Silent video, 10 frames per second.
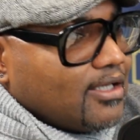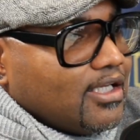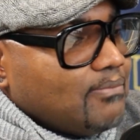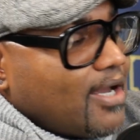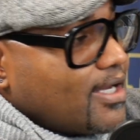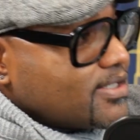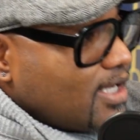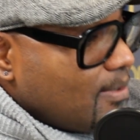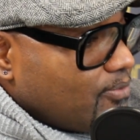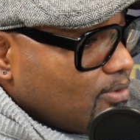lead by
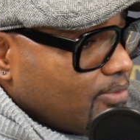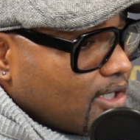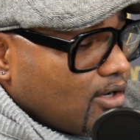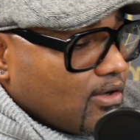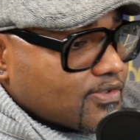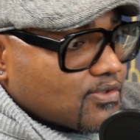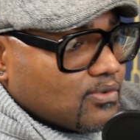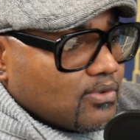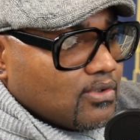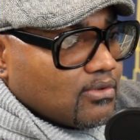example, but I
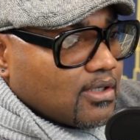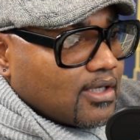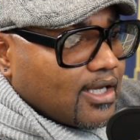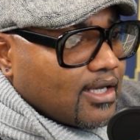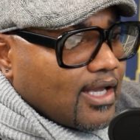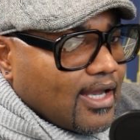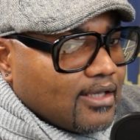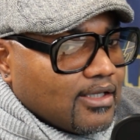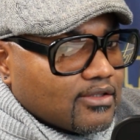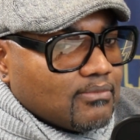also, I
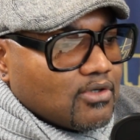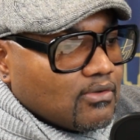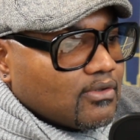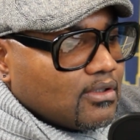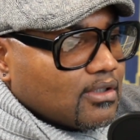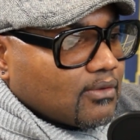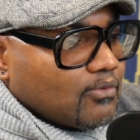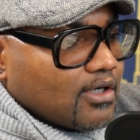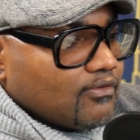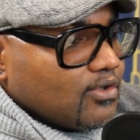let them know that look,
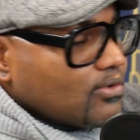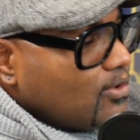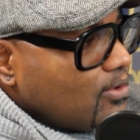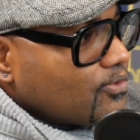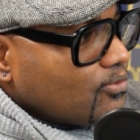whatever you're going